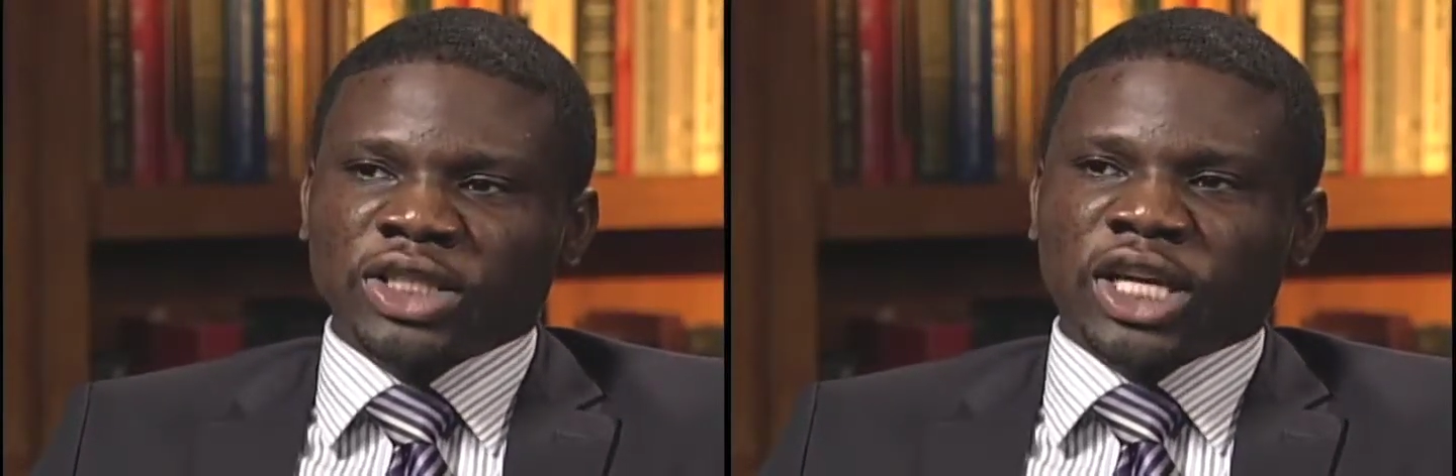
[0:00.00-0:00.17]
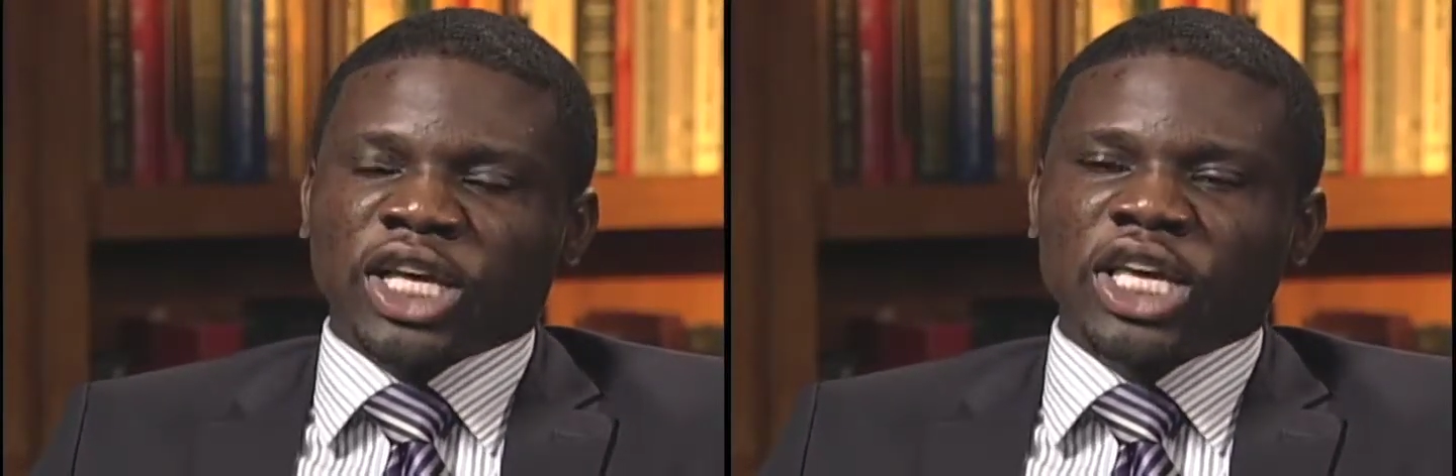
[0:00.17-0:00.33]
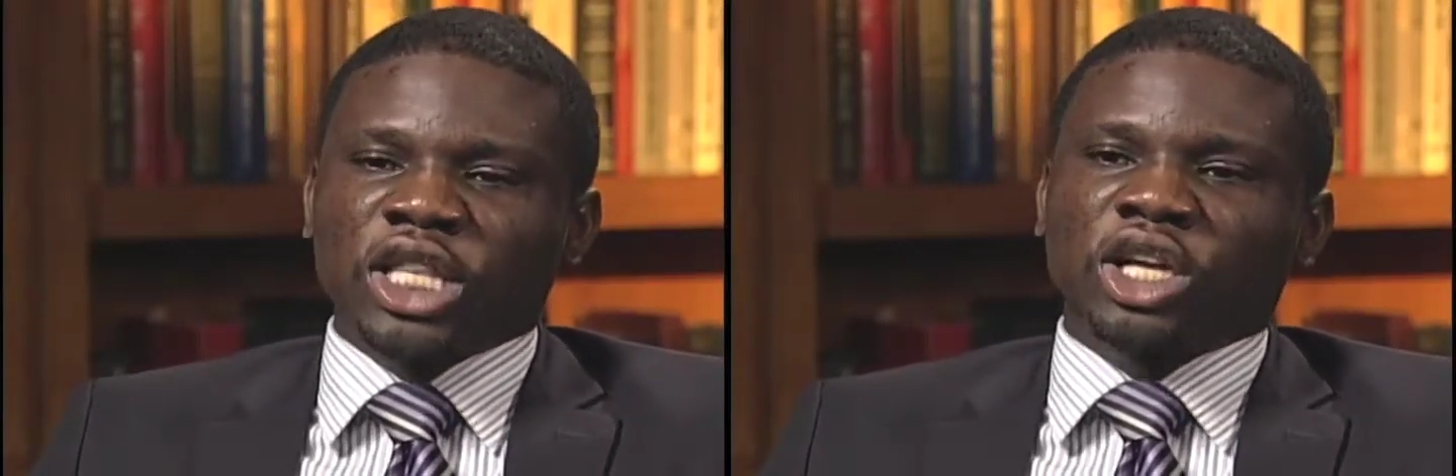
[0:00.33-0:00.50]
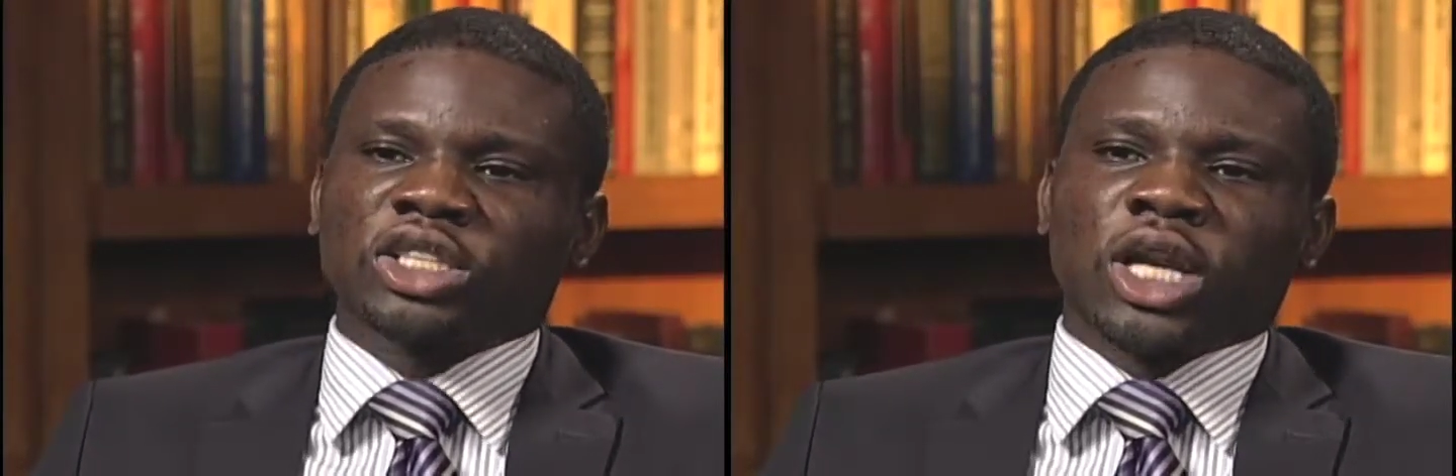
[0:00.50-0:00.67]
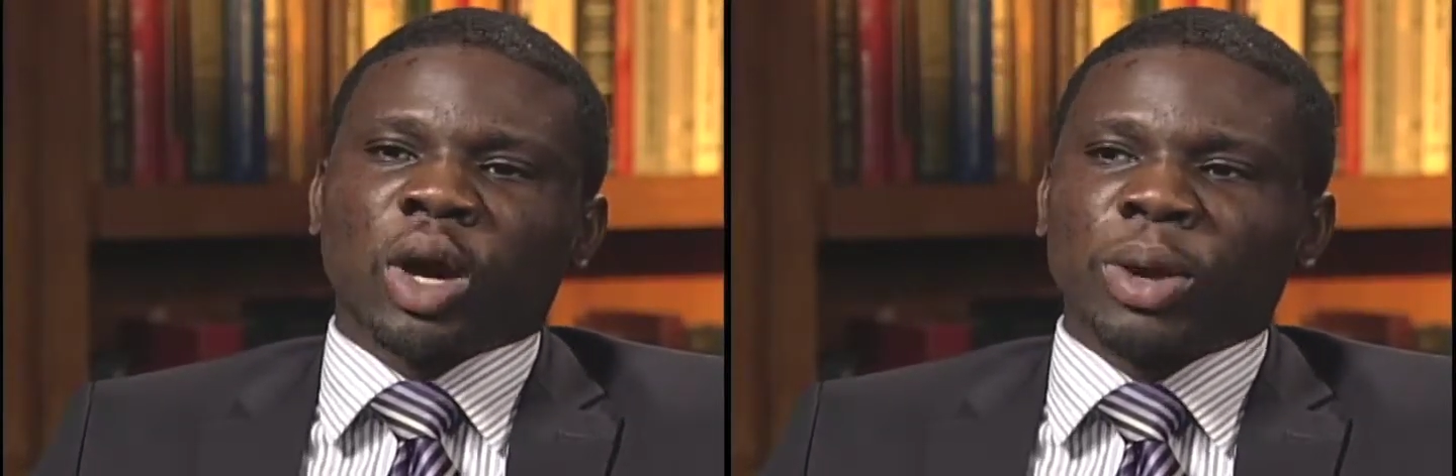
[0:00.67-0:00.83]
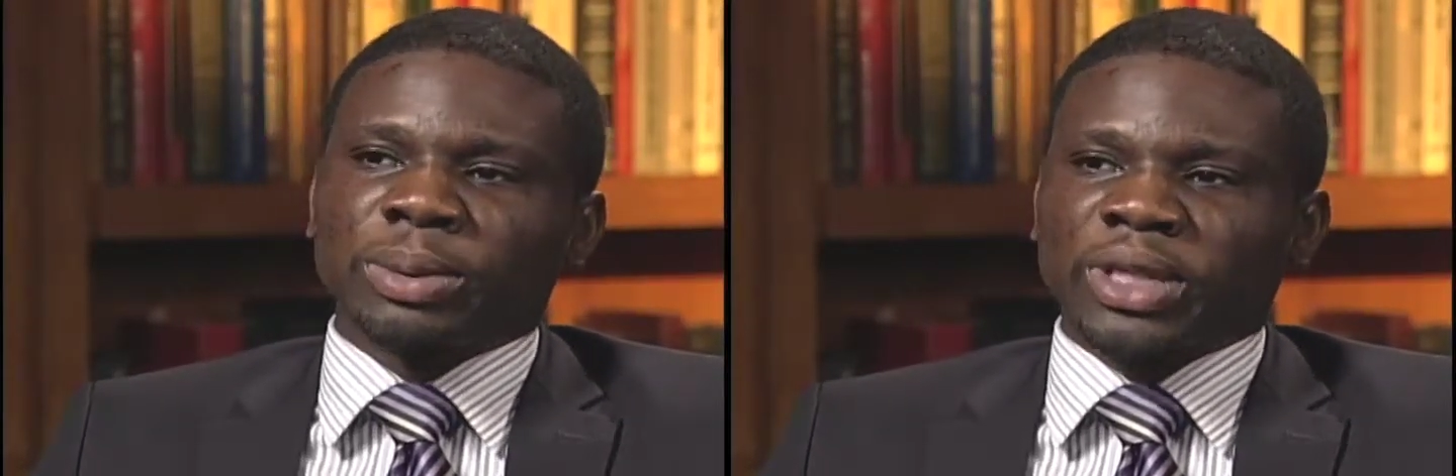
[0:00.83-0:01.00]
and he looks at our
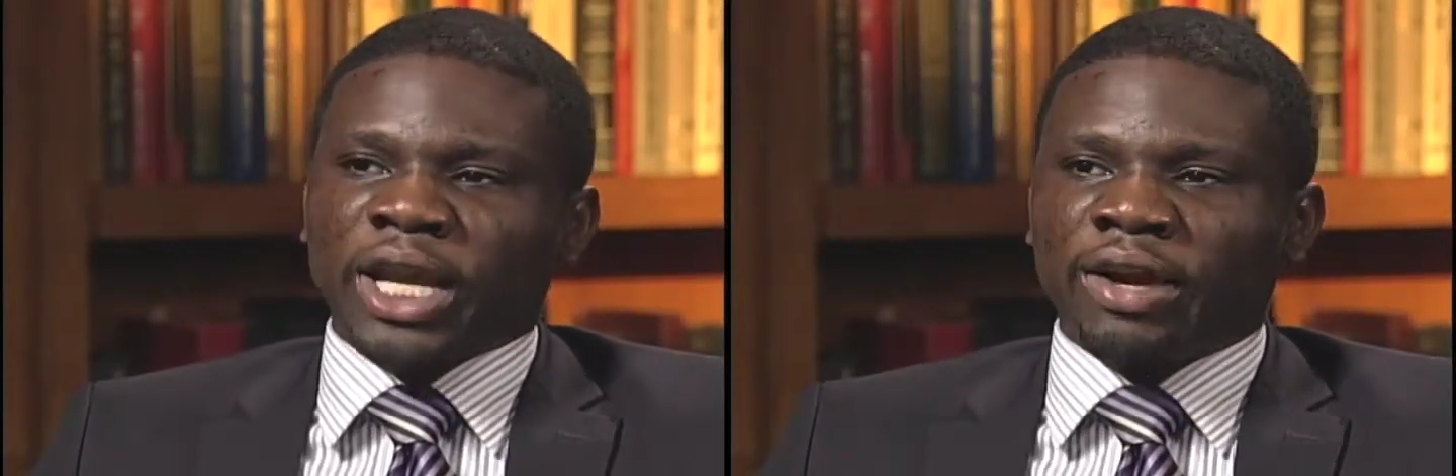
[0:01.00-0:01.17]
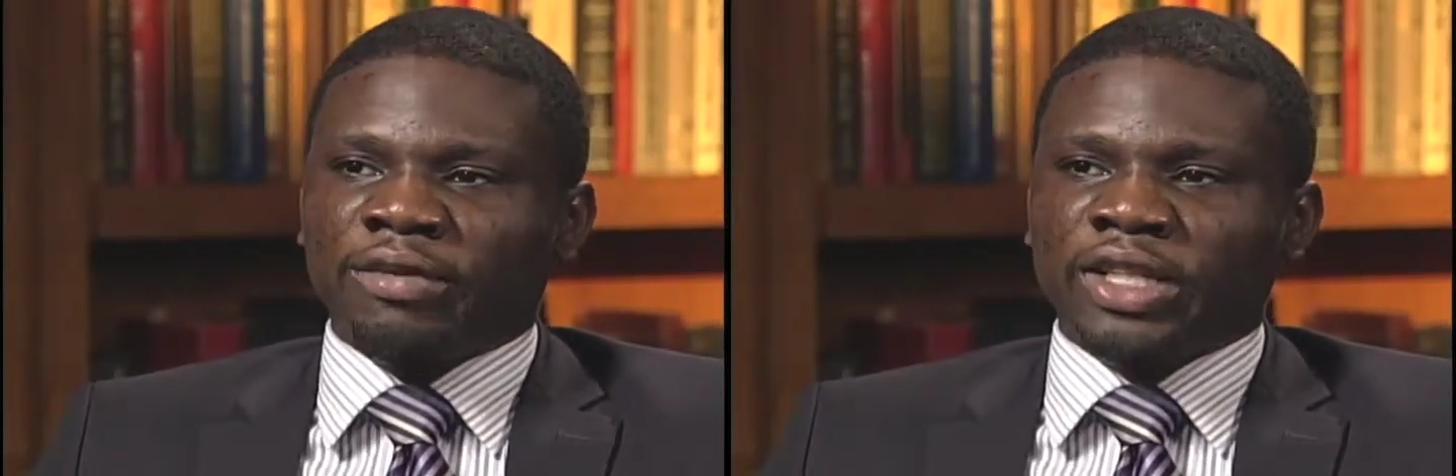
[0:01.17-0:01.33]
website every